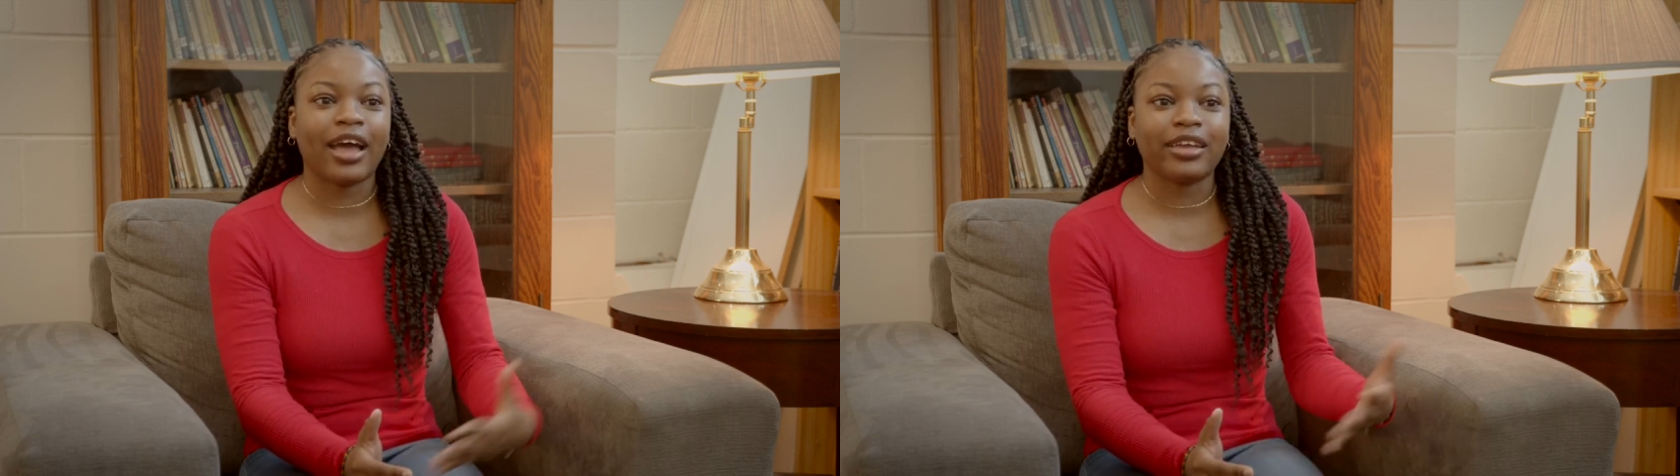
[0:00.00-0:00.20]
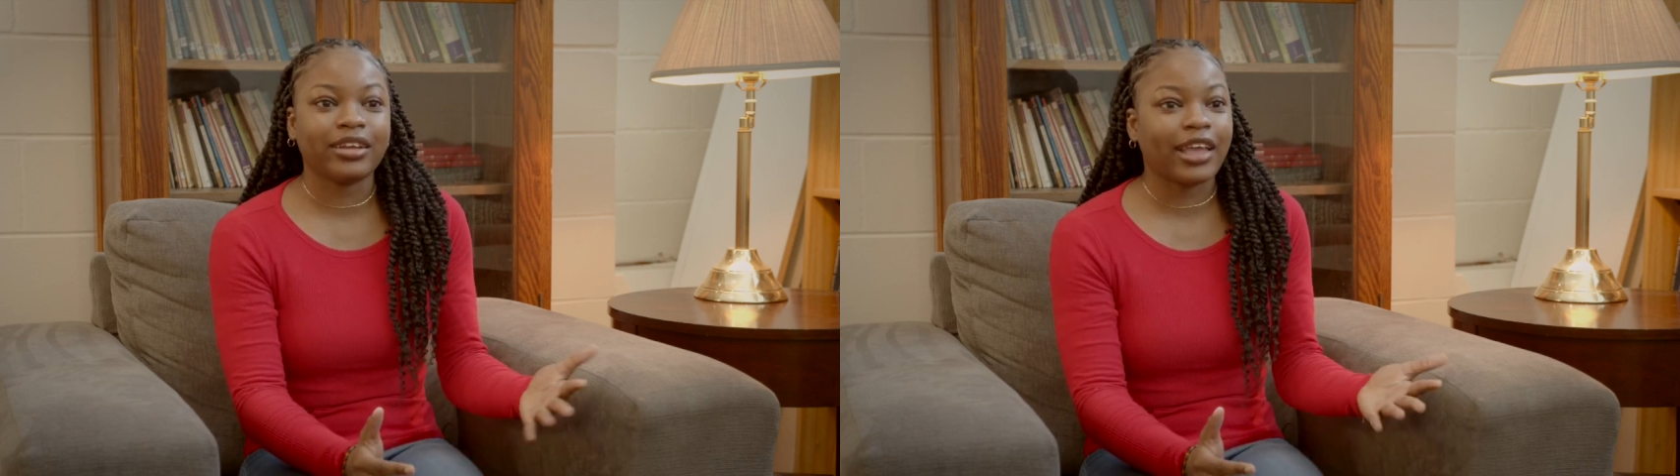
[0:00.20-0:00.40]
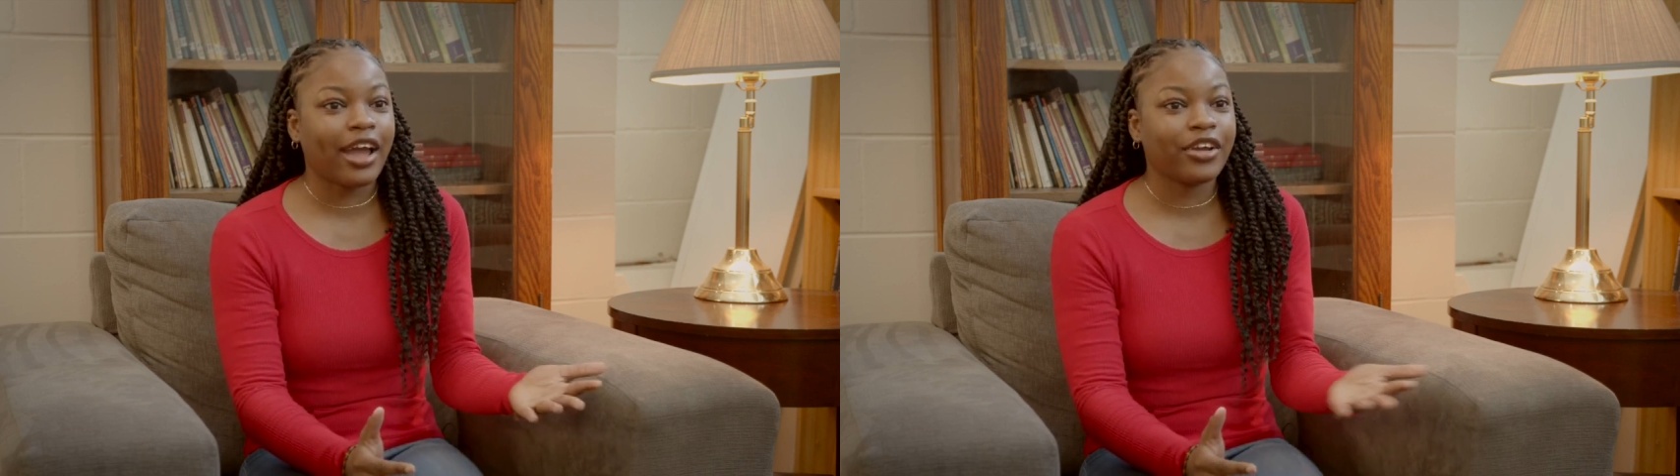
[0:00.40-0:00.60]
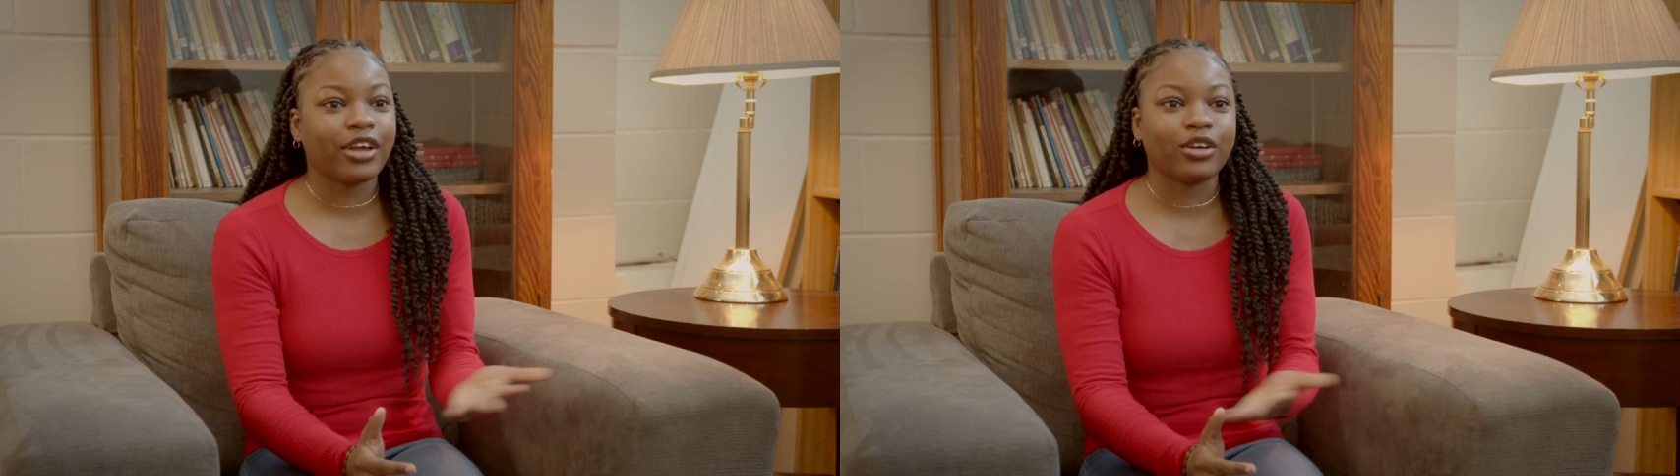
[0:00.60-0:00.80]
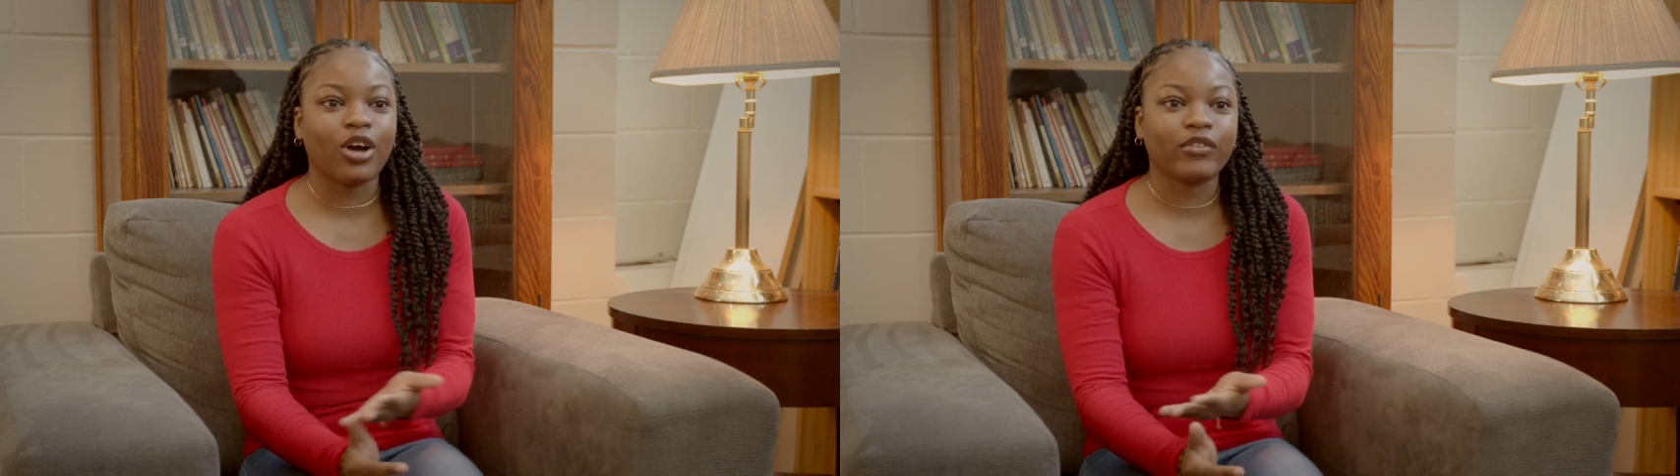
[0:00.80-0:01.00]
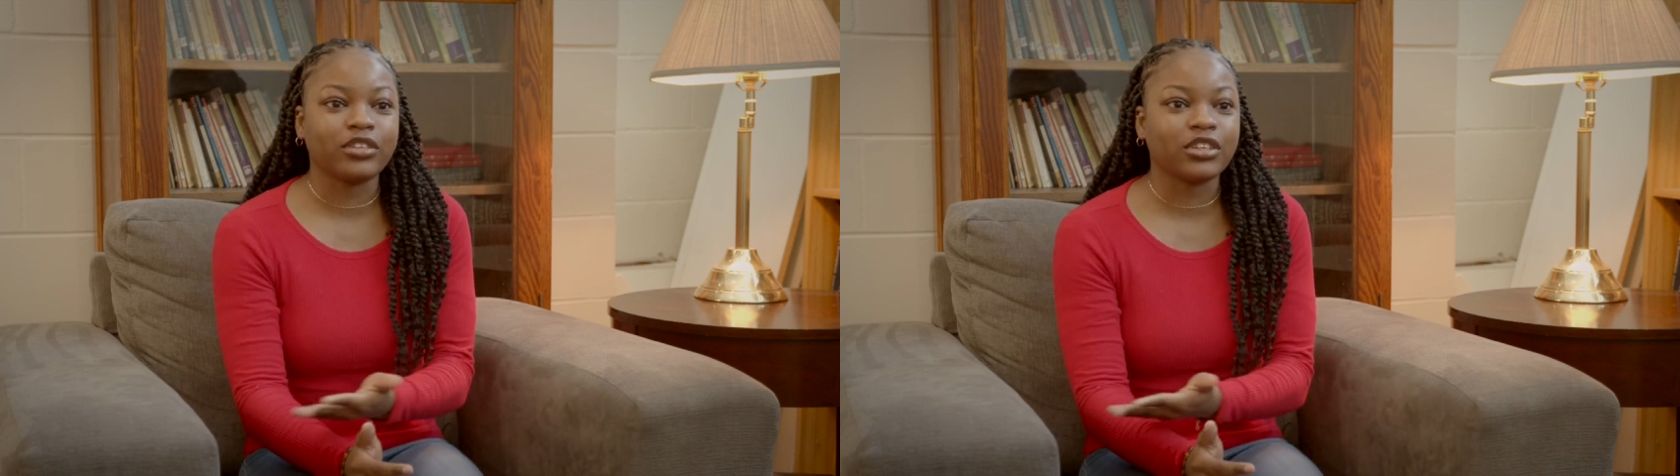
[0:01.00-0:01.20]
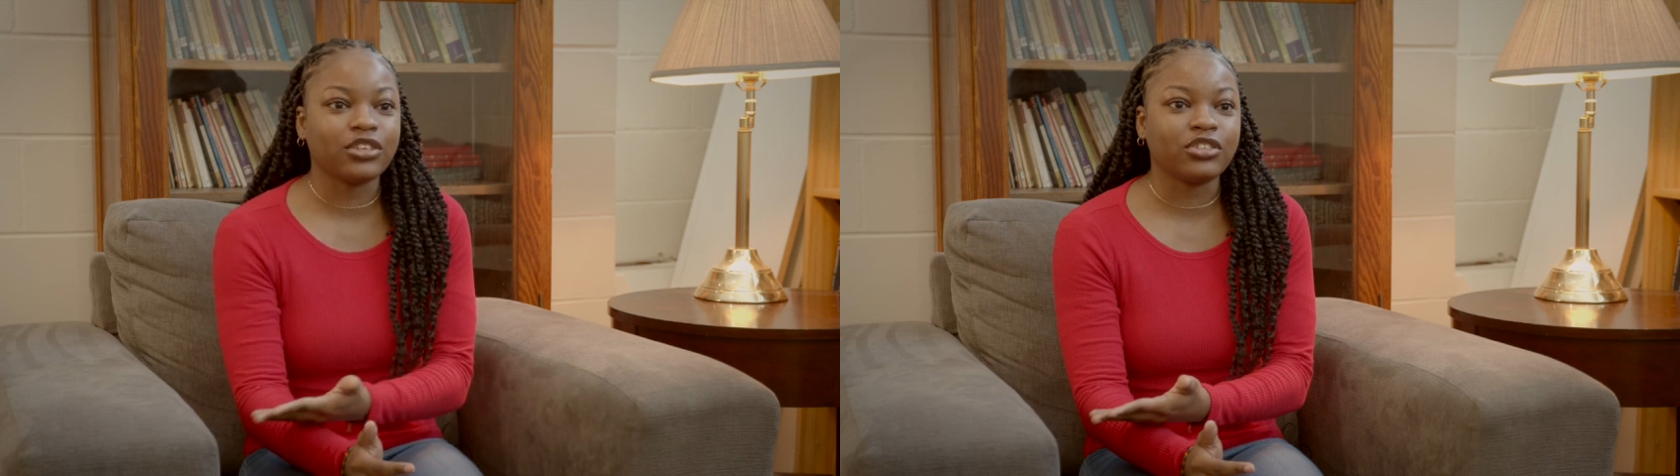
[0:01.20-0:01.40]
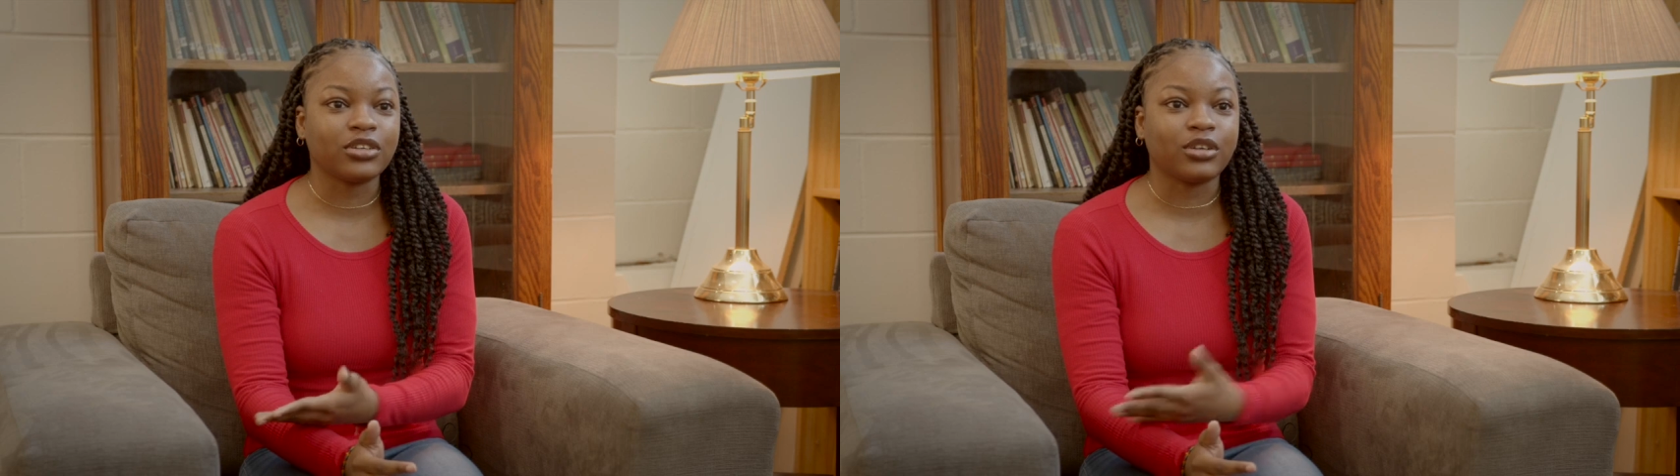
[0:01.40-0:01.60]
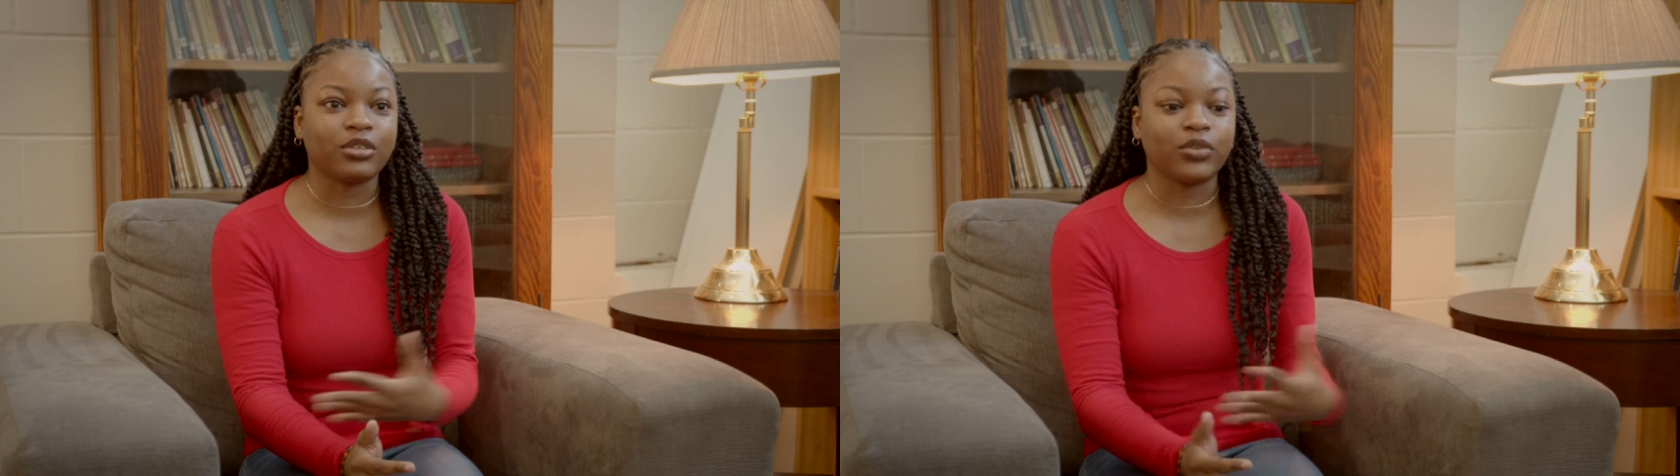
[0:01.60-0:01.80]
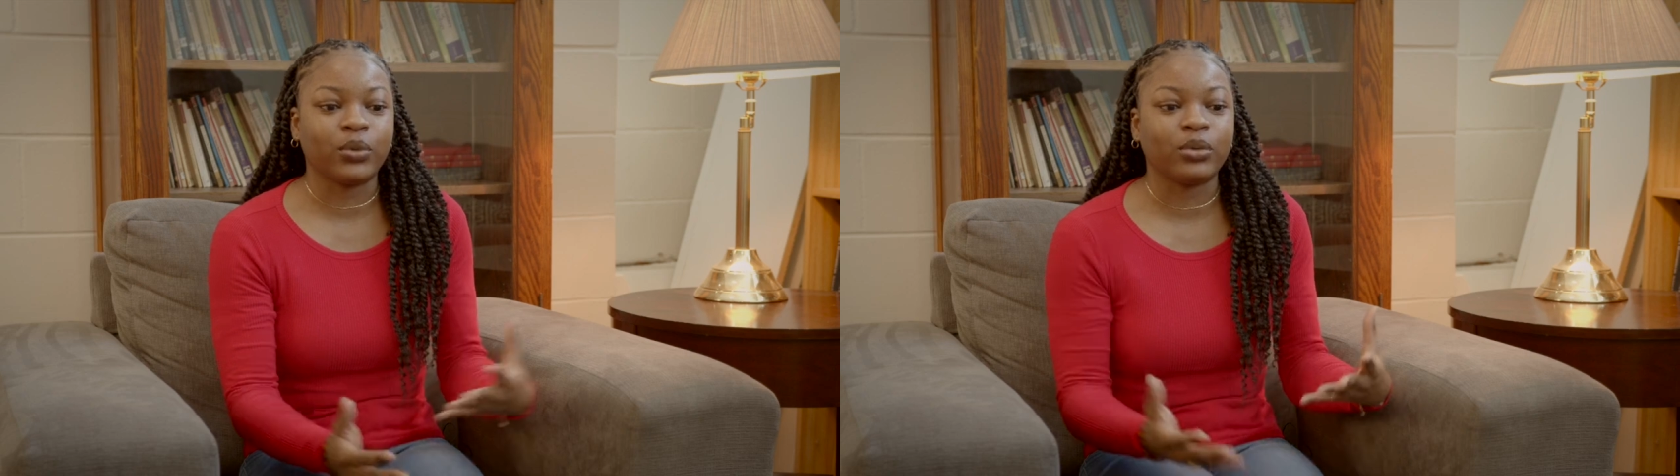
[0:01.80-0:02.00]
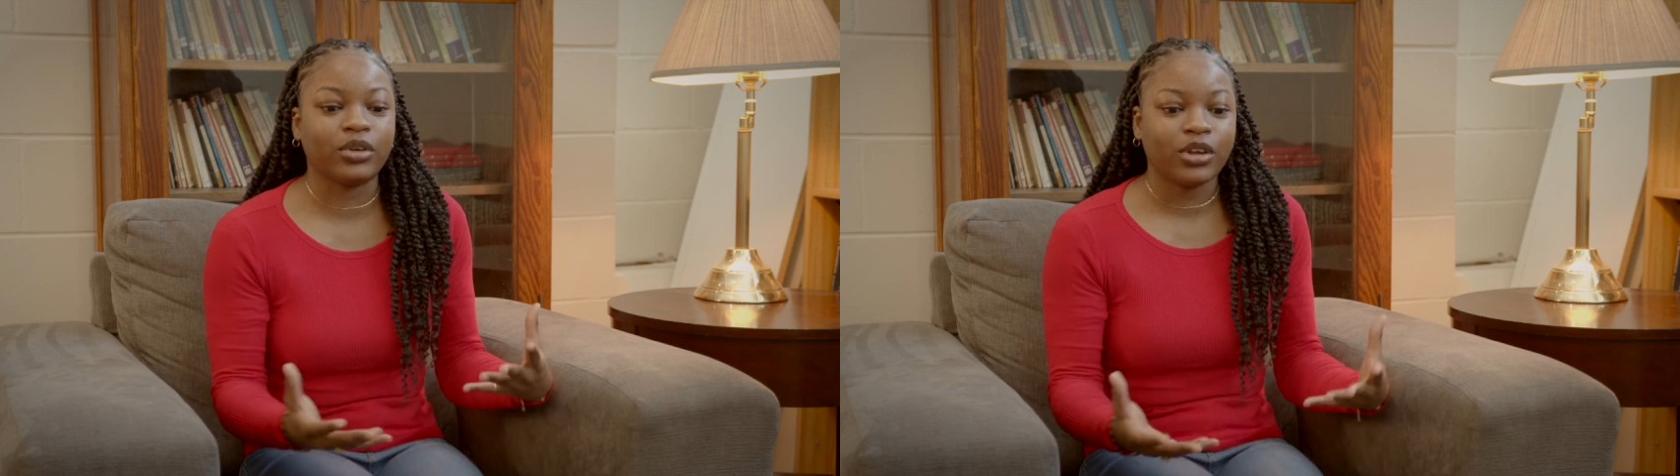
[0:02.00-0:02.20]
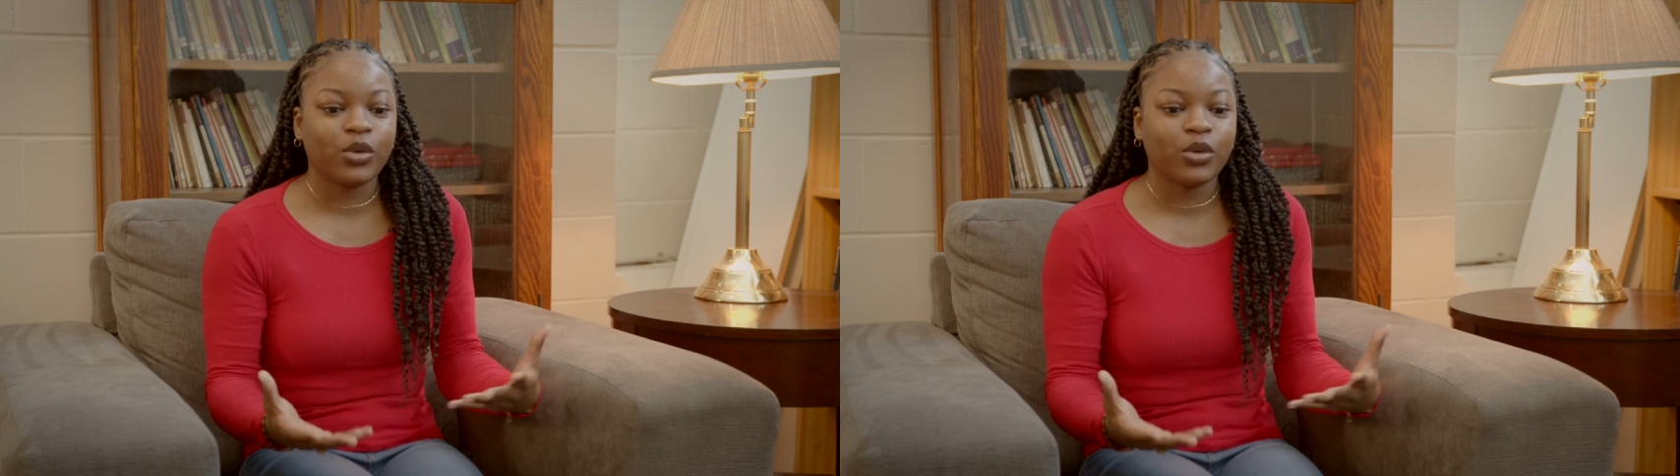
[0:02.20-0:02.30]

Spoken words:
I can carry out a conversation on the phone